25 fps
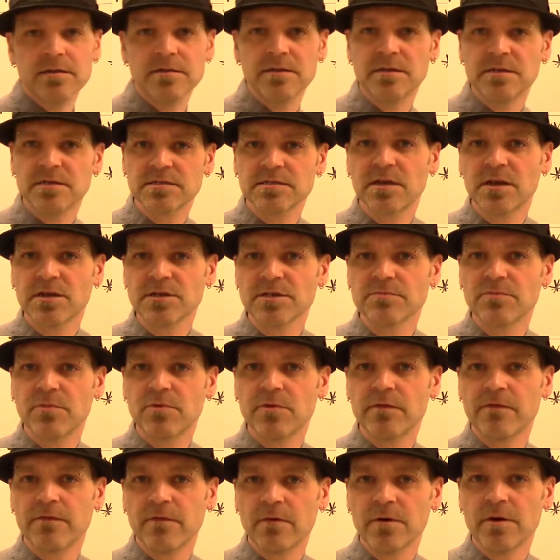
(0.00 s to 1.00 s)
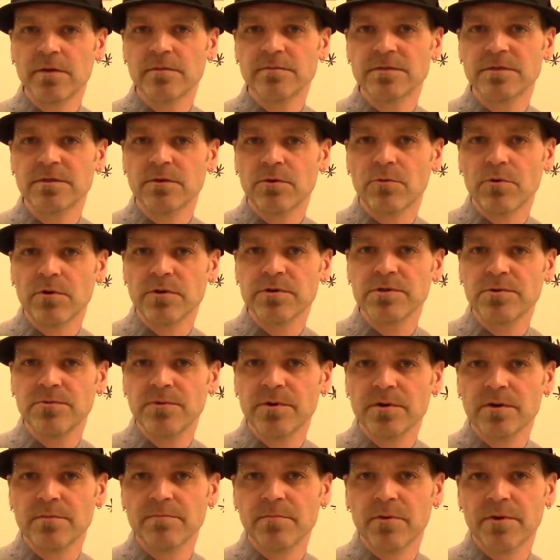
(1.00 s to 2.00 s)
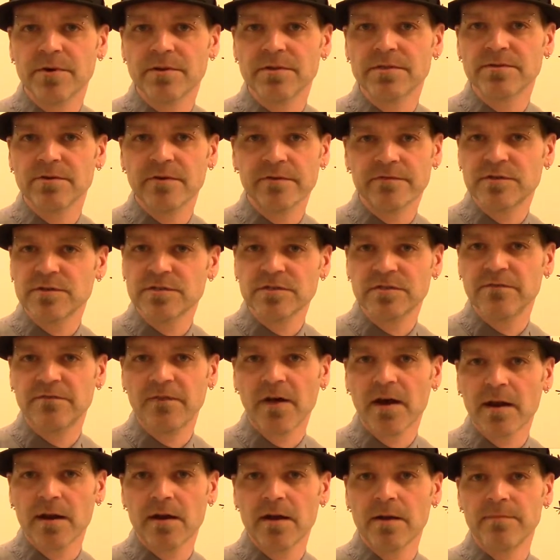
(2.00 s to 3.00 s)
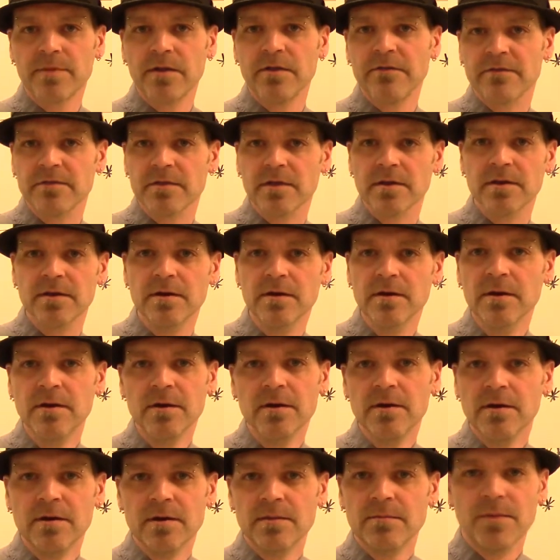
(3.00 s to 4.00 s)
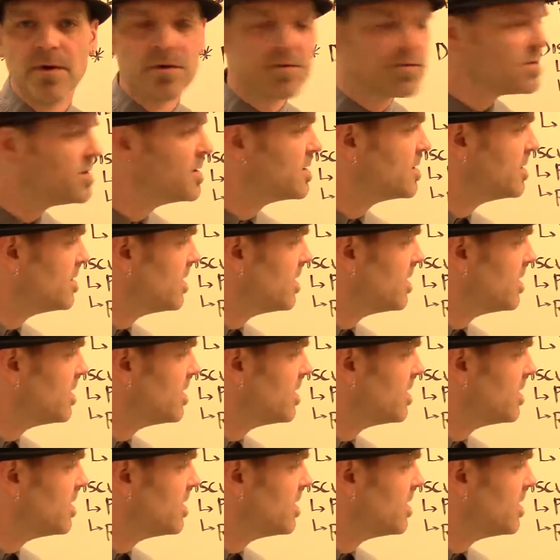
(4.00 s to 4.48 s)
the discussion board forums, and they're worth 200 points, so I've just divided it up evenly, mostly